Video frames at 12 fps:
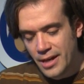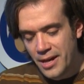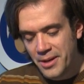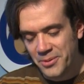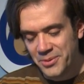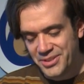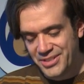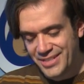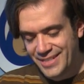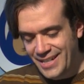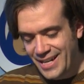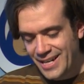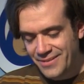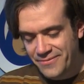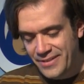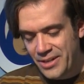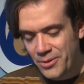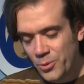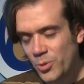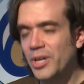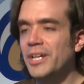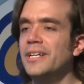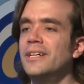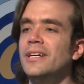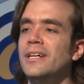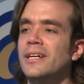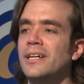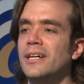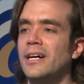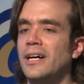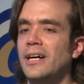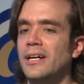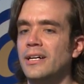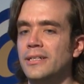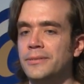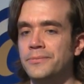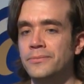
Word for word: I was I found one uh,